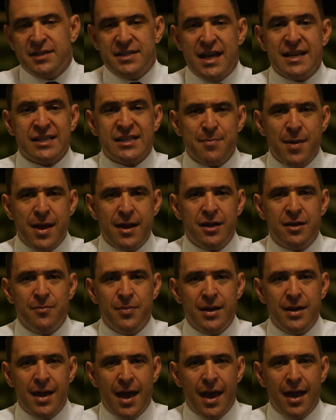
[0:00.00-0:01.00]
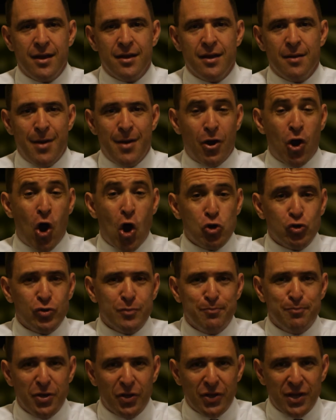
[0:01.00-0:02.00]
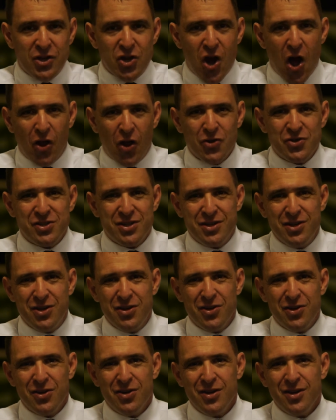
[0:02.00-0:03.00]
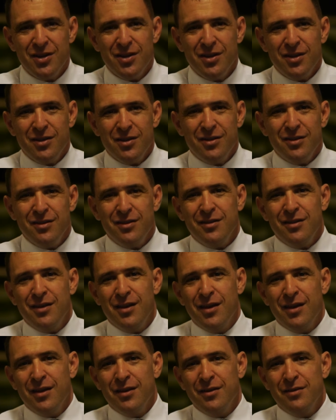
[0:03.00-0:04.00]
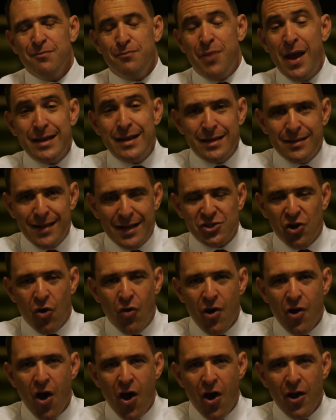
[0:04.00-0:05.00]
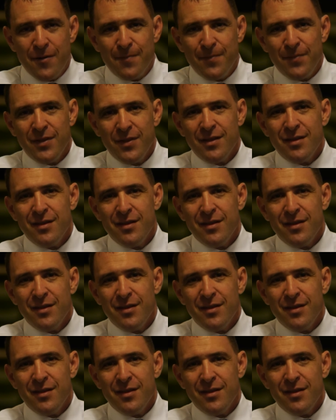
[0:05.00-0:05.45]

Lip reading: It's estimated to be at about $100 billion a year in painting that's going on.